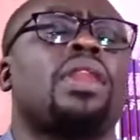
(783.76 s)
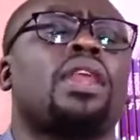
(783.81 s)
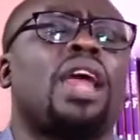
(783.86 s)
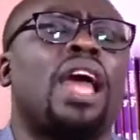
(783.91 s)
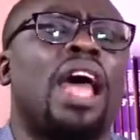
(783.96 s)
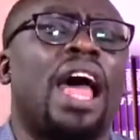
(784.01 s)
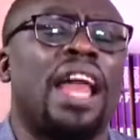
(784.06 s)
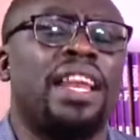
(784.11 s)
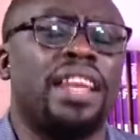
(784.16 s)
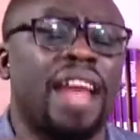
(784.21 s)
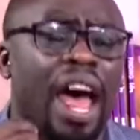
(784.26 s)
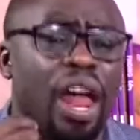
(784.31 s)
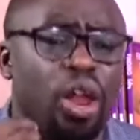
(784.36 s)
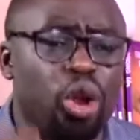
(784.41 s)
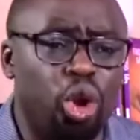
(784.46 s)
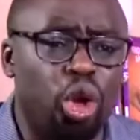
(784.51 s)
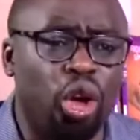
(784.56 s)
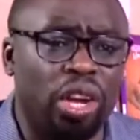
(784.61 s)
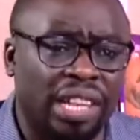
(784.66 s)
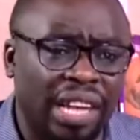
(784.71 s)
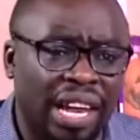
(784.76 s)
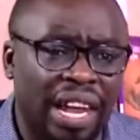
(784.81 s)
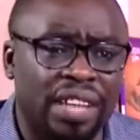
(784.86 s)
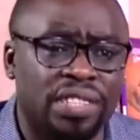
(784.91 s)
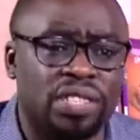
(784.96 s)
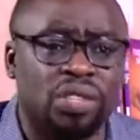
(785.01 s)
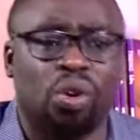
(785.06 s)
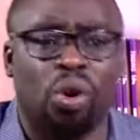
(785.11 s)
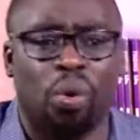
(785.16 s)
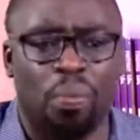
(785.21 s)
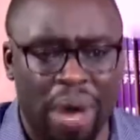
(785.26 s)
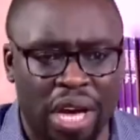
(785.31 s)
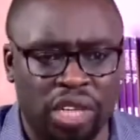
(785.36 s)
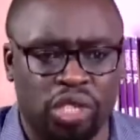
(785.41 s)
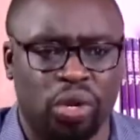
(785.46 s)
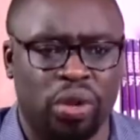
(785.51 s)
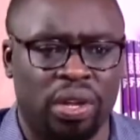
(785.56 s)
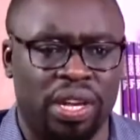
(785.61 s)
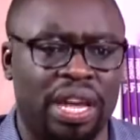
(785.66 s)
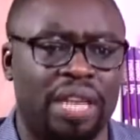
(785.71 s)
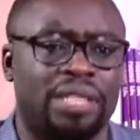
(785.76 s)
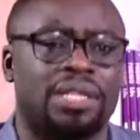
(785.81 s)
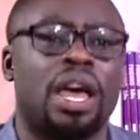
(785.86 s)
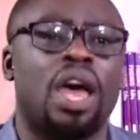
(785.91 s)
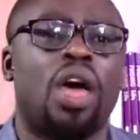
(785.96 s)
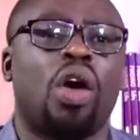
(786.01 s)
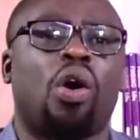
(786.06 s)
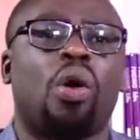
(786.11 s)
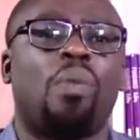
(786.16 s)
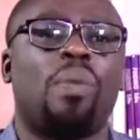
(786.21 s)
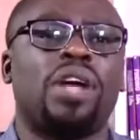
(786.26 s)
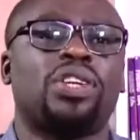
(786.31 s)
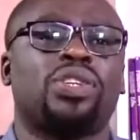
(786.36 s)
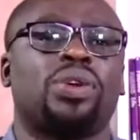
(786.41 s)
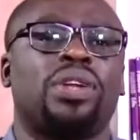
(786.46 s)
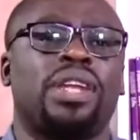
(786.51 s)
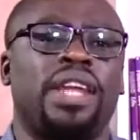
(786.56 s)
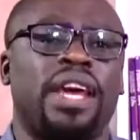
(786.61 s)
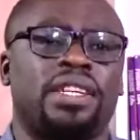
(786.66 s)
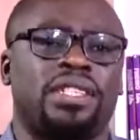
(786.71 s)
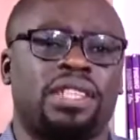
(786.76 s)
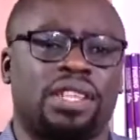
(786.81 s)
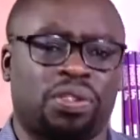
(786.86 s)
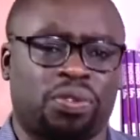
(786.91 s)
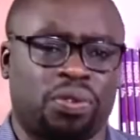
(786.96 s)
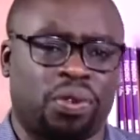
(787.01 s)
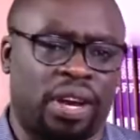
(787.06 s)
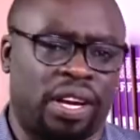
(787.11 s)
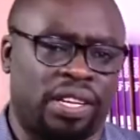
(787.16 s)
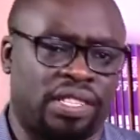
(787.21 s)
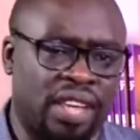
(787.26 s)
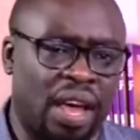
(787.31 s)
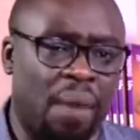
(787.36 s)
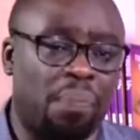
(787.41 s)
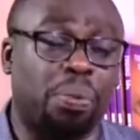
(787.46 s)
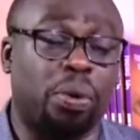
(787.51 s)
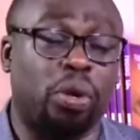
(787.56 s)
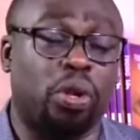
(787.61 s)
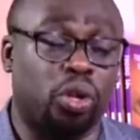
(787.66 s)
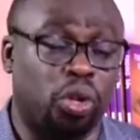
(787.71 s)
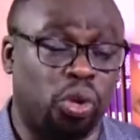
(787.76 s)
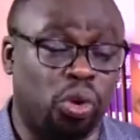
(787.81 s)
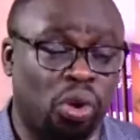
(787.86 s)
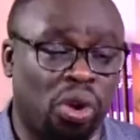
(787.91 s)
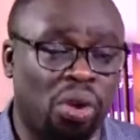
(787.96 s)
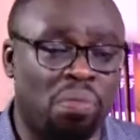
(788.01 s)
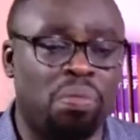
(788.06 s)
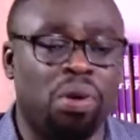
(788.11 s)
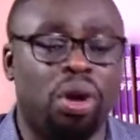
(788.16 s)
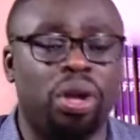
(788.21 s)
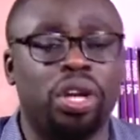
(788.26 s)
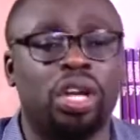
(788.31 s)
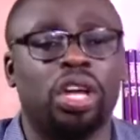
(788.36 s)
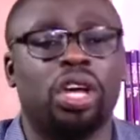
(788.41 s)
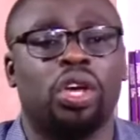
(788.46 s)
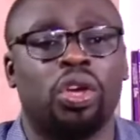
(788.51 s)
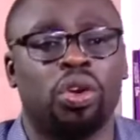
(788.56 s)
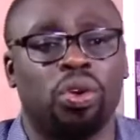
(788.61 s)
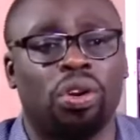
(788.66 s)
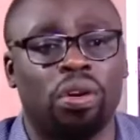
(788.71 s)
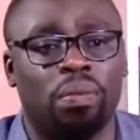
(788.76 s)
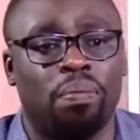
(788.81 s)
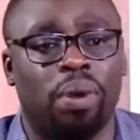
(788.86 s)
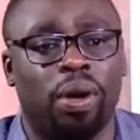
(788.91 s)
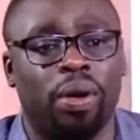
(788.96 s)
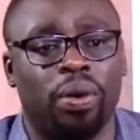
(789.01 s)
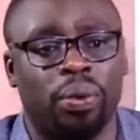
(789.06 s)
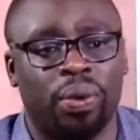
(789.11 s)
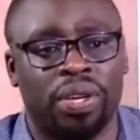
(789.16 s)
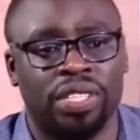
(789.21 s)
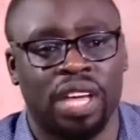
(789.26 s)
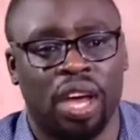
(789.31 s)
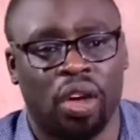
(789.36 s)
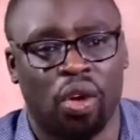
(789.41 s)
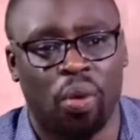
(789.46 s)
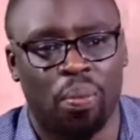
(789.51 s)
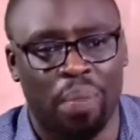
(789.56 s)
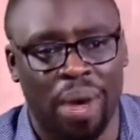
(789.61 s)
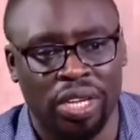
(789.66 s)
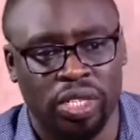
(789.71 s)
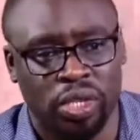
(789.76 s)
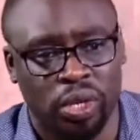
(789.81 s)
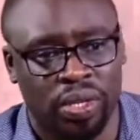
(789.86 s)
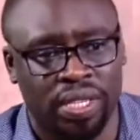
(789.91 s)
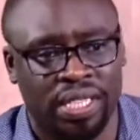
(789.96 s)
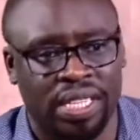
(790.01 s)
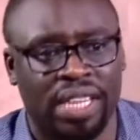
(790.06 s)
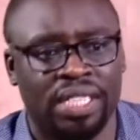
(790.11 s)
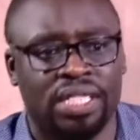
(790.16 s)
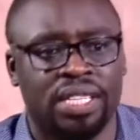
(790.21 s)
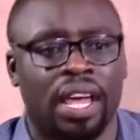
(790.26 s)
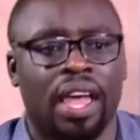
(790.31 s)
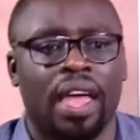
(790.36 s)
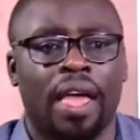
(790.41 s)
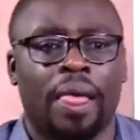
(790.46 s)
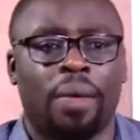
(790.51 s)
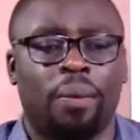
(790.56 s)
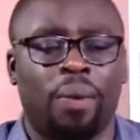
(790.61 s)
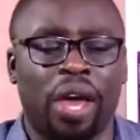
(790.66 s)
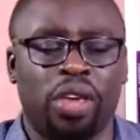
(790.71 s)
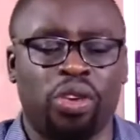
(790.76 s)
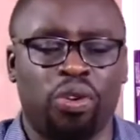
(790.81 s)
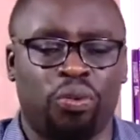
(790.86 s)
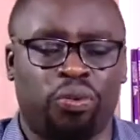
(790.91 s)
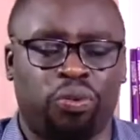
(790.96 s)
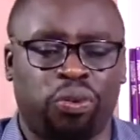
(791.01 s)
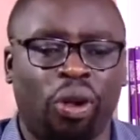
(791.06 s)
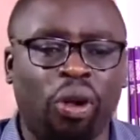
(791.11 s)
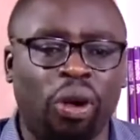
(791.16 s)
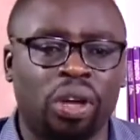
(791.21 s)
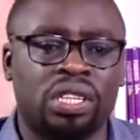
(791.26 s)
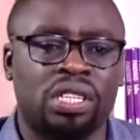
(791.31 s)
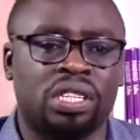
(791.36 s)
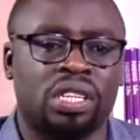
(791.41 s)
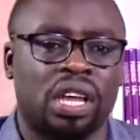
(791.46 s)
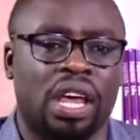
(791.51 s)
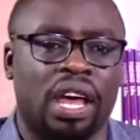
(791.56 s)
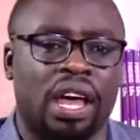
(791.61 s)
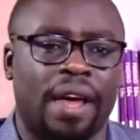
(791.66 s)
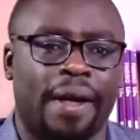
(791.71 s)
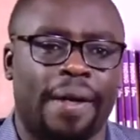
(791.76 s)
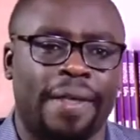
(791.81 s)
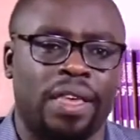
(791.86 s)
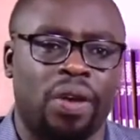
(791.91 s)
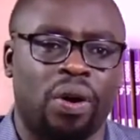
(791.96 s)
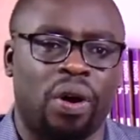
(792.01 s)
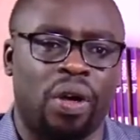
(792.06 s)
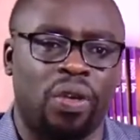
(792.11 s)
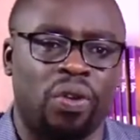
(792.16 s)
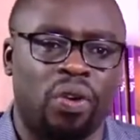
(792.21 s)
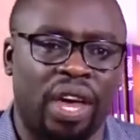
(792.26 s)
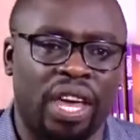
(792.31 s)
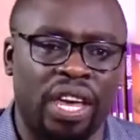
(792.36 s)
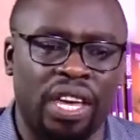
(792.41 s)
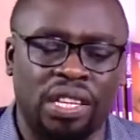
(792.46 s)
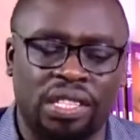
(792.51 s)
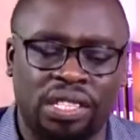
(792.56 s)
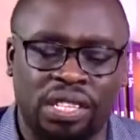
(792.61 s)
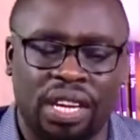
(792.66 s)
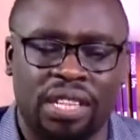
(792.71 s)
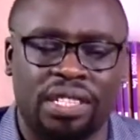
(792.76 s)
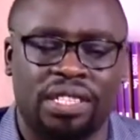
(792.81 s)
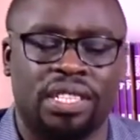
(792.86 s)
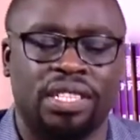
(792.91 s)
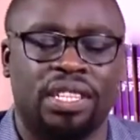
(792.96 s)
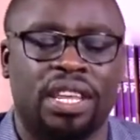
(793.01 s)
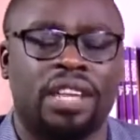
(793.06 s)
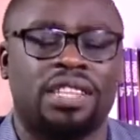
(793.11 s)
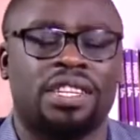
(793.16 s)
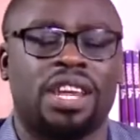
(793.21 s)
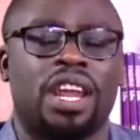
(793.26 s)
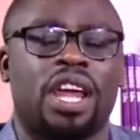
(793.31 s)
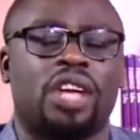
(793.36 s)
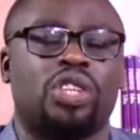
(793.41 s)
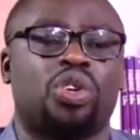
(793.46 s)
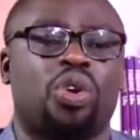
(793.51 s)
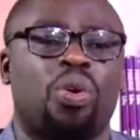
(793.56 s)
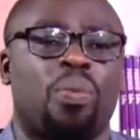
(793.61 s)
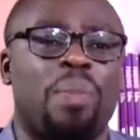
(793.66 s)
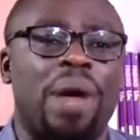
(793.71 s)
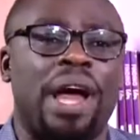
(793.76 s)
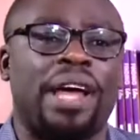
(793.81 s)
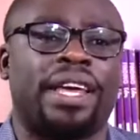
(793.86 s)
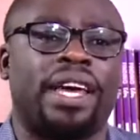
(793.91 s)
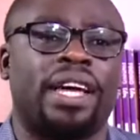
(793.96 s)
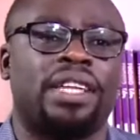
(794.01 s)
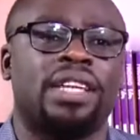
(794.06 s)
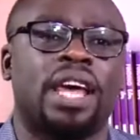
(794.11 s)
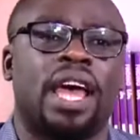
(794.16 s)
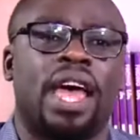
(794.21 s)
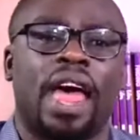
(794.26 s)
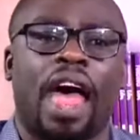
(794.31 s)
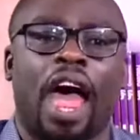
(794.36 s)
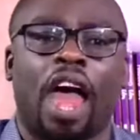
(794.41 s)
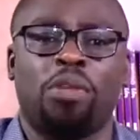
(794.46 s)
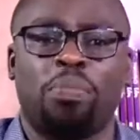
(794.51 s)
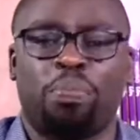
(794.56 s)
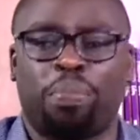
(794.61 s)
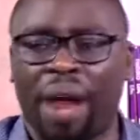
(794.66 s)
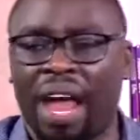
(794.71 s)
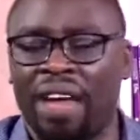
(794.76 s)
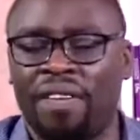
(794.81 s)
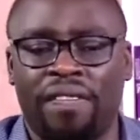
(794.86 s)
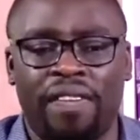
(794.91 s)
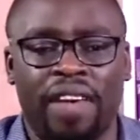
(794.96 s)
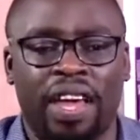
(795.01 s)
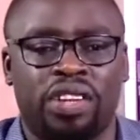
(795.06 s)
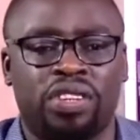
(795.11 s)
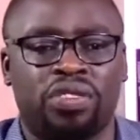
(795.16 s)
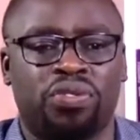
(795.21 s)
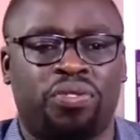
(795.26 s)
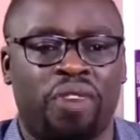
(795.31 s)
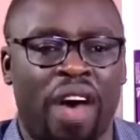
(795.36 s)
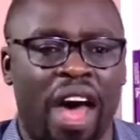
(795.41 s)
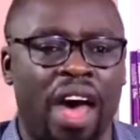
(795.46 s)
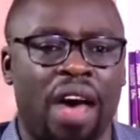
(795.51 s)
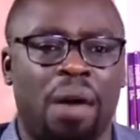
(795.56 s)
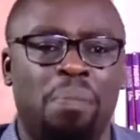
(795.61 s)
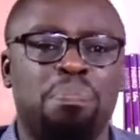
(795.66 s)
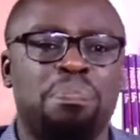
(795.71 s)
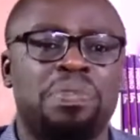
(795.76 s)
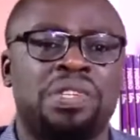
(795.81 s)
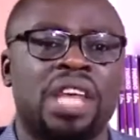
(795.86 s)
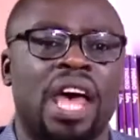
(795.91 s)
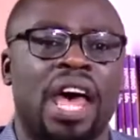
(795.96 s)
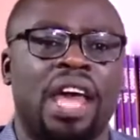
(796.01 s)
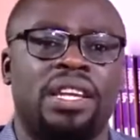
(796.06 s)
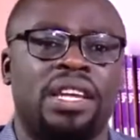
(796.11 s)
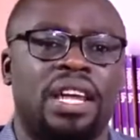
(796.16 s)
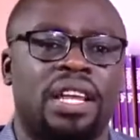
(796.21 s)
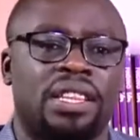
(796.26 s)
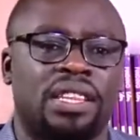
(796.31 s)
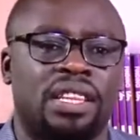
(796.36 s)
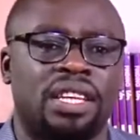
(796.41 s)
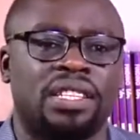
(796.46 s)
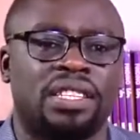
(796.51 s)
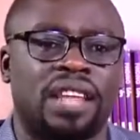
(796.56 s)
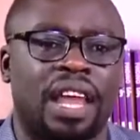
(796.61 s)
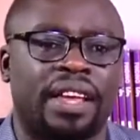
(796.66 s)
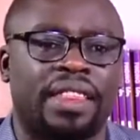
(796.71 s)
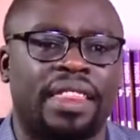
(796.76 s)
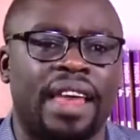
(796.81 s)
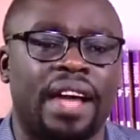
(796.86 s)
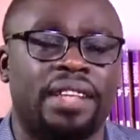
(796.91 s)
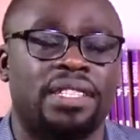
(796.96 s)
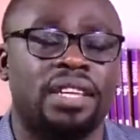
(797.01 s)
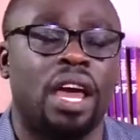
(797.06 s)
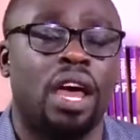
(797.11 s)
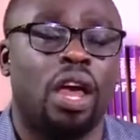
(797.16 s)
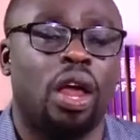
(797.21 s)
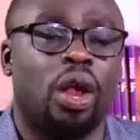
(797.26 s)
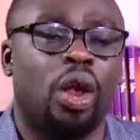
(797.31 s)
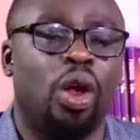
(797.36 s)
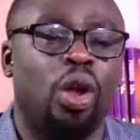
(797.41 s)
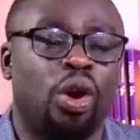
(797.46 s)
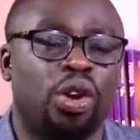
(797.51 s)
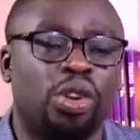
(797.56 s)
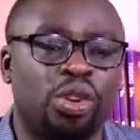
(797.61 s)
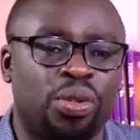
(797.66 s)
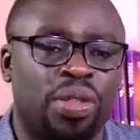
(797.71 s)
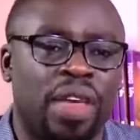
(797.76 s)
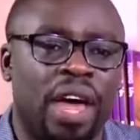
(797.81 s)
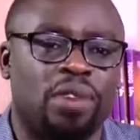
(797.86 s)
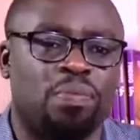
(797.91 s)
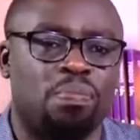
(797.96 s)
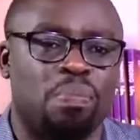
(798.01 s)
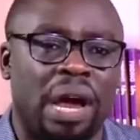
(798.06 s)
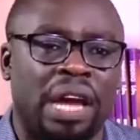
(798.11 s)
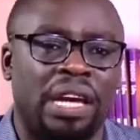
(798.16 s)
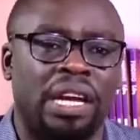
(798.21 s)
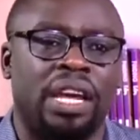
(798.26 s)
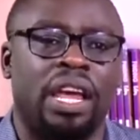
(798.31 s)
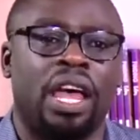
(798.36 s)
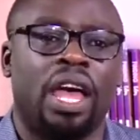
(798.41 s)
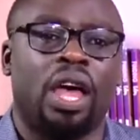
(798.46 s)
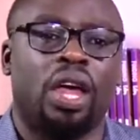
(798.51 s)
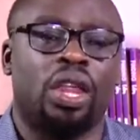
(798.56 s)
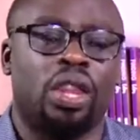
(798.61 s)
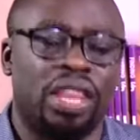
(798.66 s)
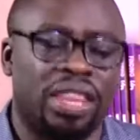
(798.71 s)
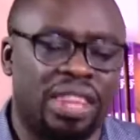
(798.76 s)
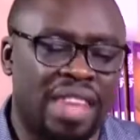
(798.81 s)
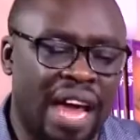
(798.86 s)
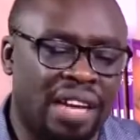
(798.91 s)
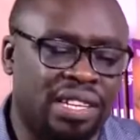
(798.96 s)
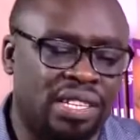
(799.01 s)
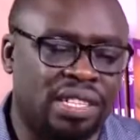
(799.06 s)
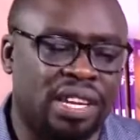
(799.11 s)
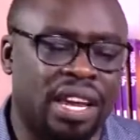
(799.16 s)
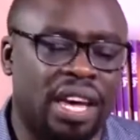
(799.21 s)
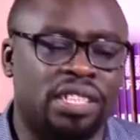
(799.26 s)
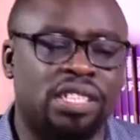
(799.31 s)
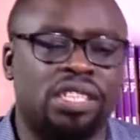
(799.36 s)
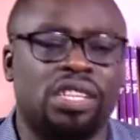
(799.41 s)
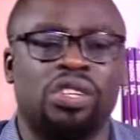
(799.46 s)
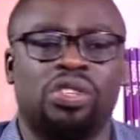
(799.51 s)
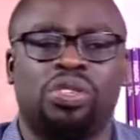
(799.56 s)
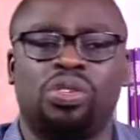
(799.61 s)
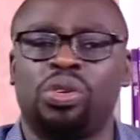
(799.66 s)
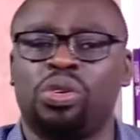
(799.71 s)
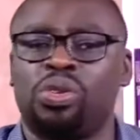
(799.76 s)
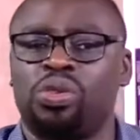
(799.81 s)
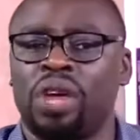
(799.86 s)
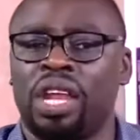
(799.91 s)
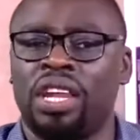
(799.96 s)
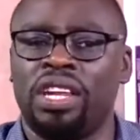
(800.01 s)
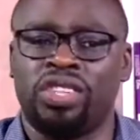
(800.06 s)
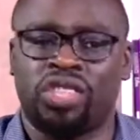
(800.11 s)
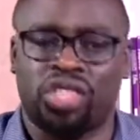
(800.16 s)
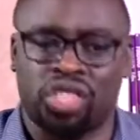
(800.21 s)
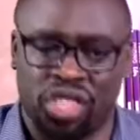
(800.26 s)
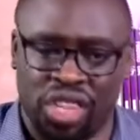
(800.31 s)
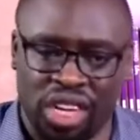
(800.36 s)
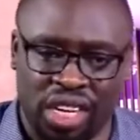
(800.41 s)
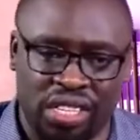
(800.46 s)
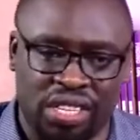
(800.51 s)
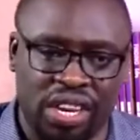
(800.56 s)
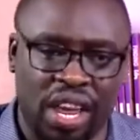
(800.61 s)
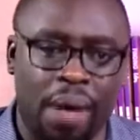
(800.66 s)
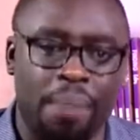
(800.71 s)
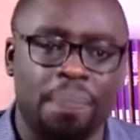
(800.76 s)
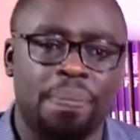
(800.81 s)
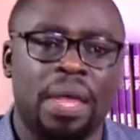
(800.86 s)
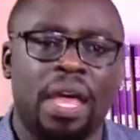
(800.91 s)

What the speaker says: and a lot less commercial debt. Commercial debt is, for example, Eurobond. Eurobond was a commercial debt where you float your interest in the international market, and private firms and things like that loan you that money. That debt is usually stricter.